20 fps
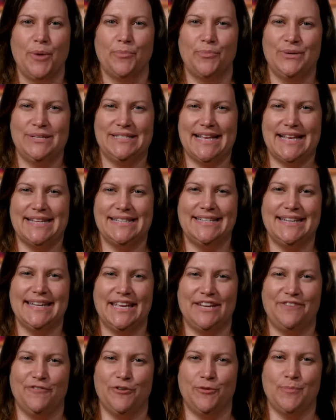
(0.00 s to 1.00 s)
Presenting
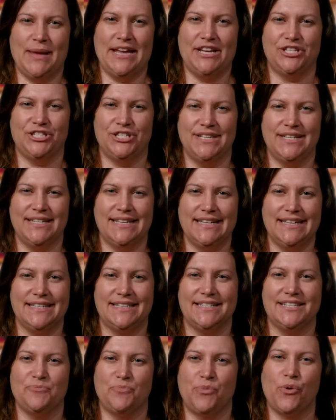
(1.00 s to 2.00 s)
information is
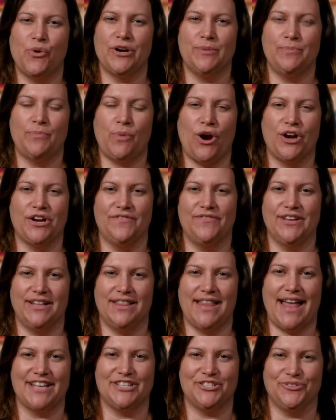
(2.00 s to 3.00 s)
an important part of the
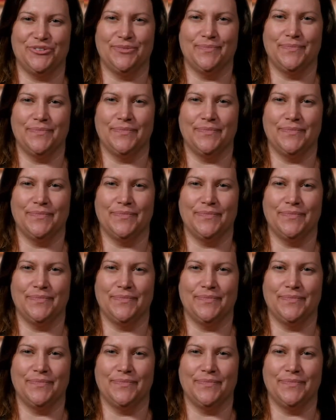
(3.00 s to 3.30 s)
classroom,